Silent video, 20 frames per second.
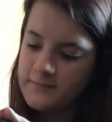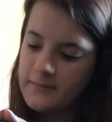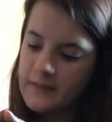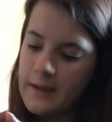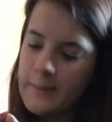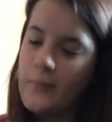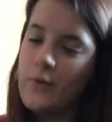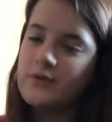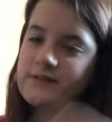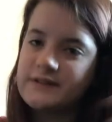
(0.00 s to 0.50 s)

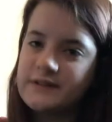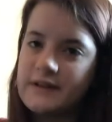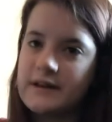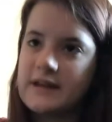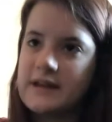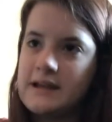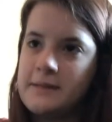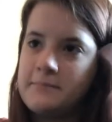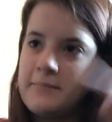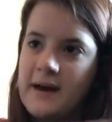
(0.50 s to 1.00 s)
I'm also going
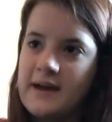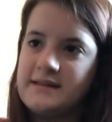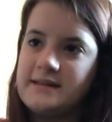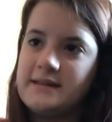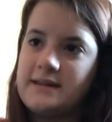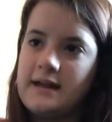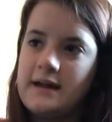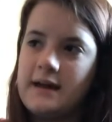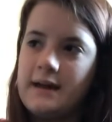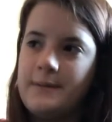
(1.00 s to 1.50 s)
to keep pads
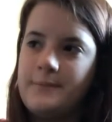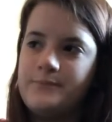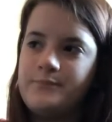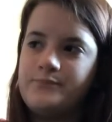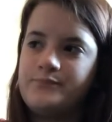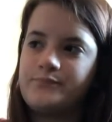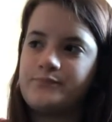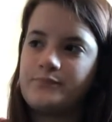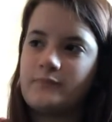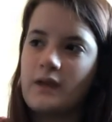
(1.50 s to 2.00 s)
in here
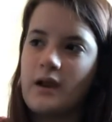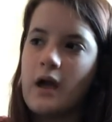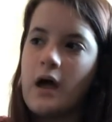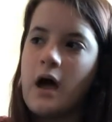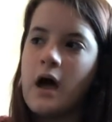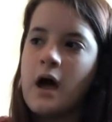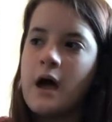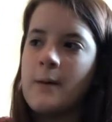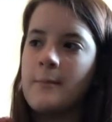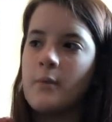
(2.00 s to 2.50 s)

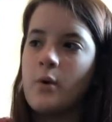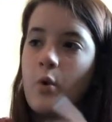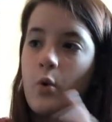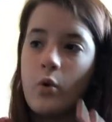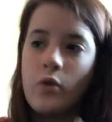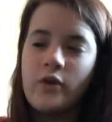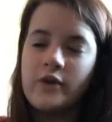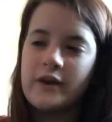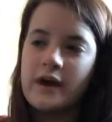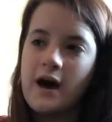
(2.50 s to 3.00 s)
all
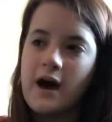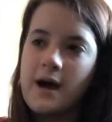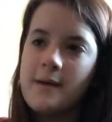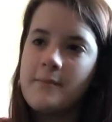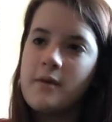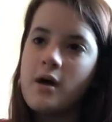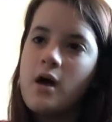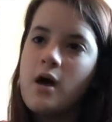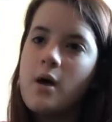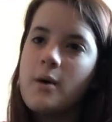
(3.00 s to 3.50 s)
the time,
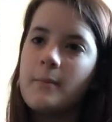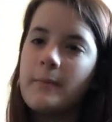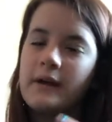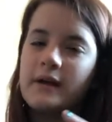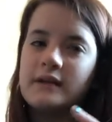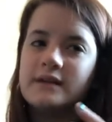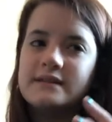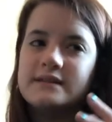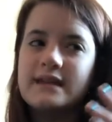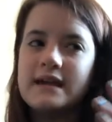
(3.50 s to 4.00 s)

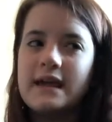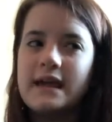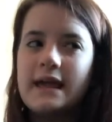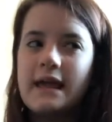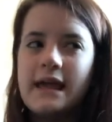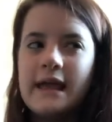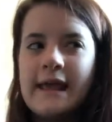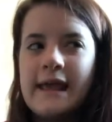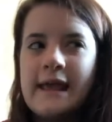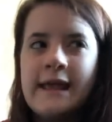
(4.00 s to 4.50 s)
because
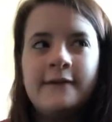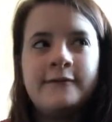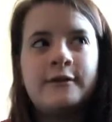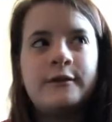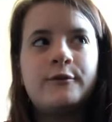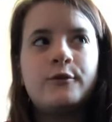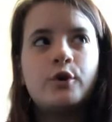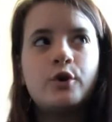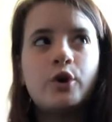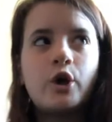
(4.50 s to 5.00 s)
even
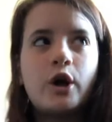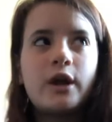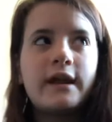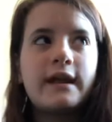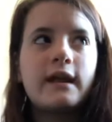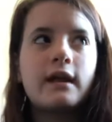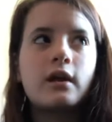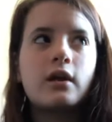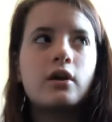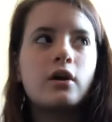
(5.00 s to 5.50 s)
if you're not on
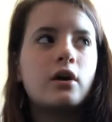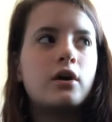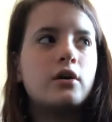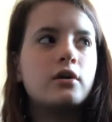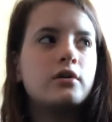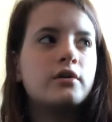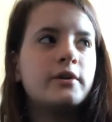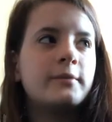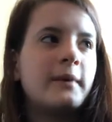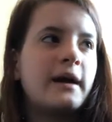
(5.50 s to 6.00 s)
it,
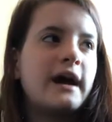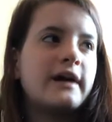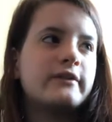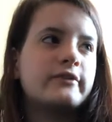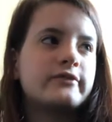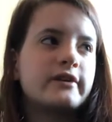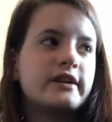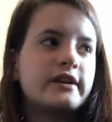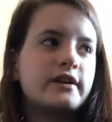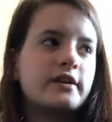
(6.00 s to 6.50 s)
you might have a
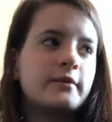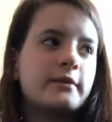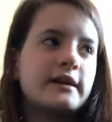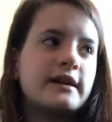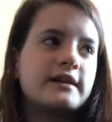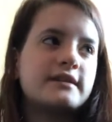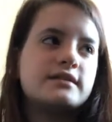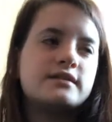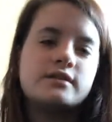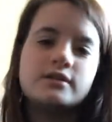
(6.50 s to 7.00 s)
friend who
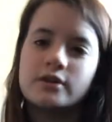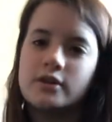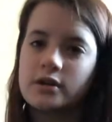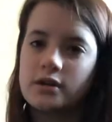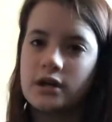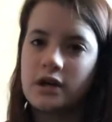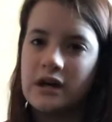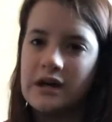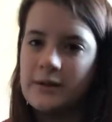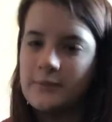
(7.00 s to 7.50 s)
is, you've got
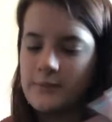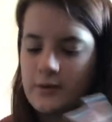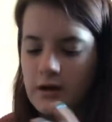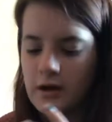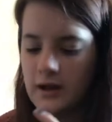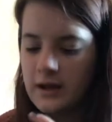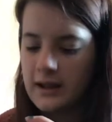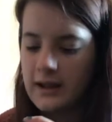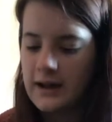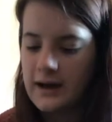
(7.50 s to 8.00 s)
to help the
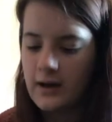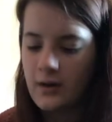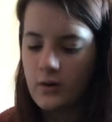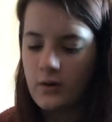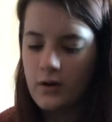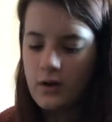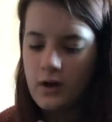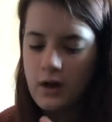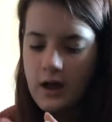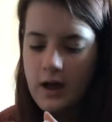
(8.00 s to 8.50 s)
girl out.
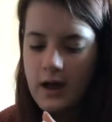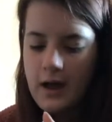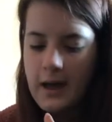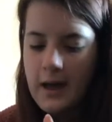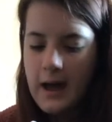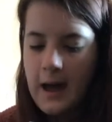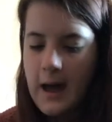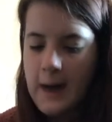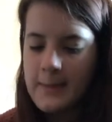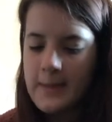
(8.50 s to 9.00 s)

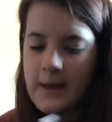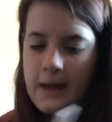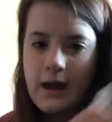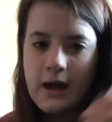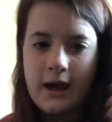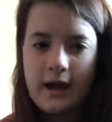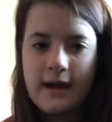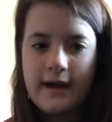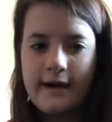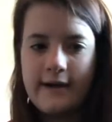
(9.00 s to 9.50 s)
And then
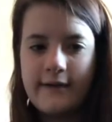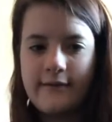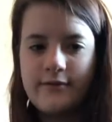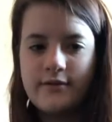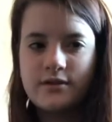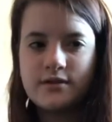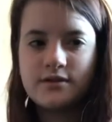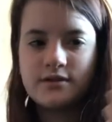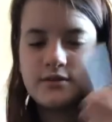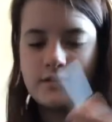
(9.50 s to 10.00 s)
I have
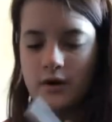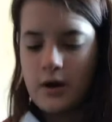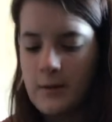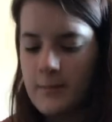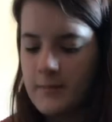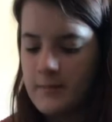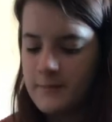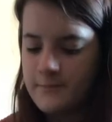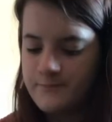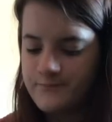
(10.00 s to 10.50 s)

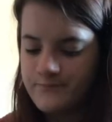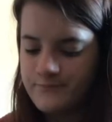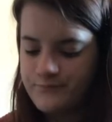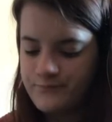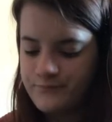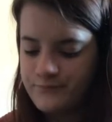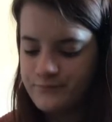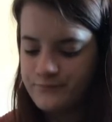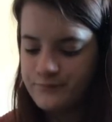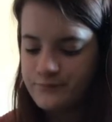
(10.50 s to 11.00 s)
some
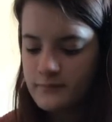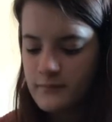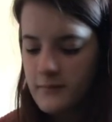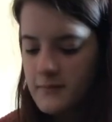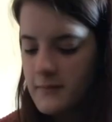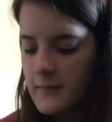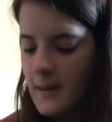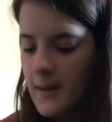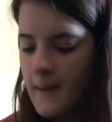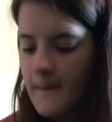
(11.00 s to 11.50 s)

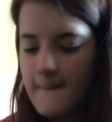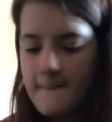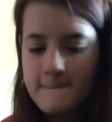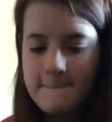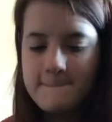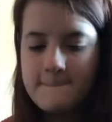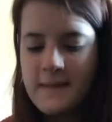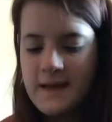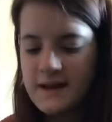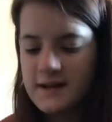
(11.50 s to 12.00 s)

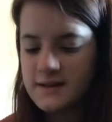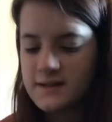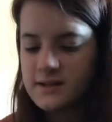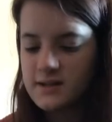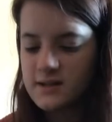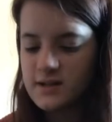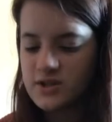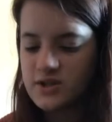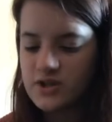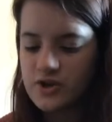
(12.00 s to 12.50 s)
mint
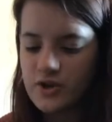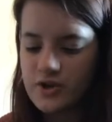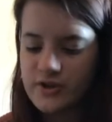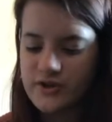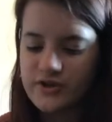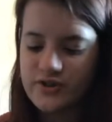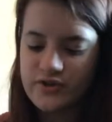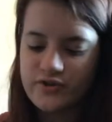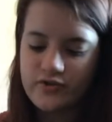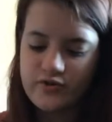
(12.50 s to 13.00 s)

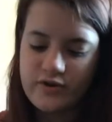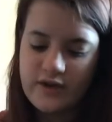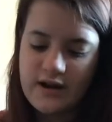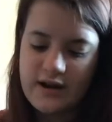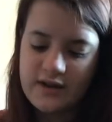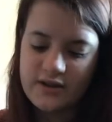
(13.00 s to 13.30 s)
sun cream.